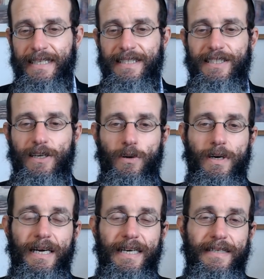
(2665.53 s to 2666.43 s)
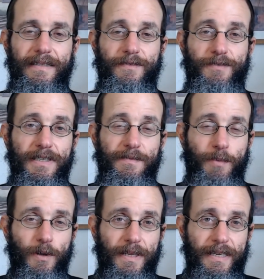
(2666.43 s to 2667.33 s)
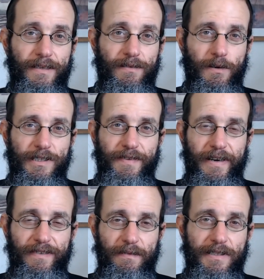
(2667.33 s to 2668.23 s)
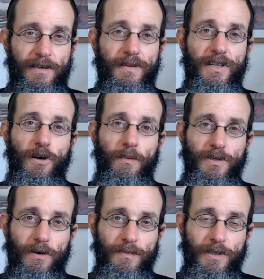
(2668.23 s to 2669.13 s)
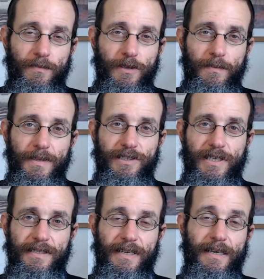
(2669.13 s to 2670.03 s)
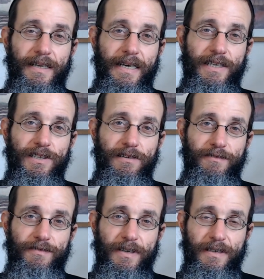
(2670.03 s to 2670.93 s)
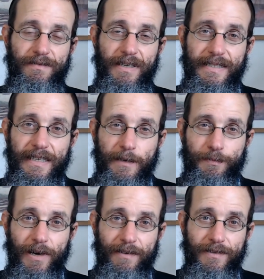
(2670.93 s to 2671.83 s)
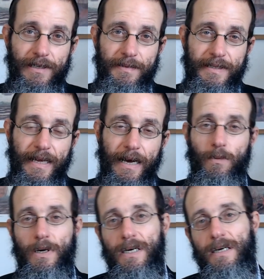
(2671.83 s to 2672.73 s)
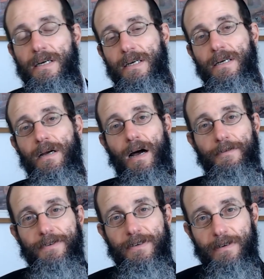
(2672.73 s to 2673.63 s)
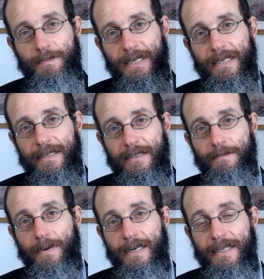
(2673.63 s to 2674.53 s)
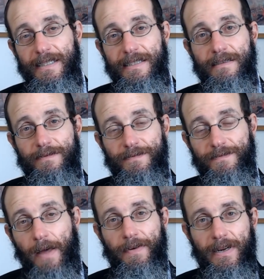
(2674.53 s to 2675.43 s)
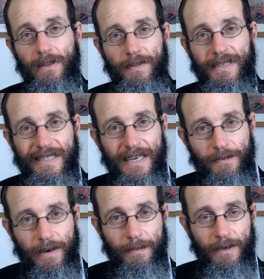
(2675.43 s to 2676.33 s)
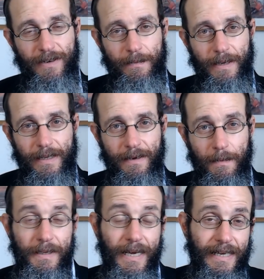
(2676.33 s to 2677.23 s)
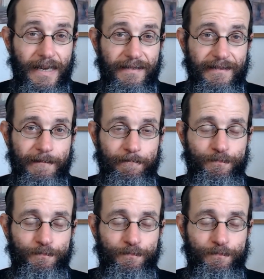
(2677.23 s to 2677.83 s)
So the first book that he wrote, it's very famous, called the Yom Yom. The Yom Yom is just a collection of Hasidic proverbs that were often repeated by his father-in-law, the sixth Rebbe of Chabad, Rabbi Rayatz.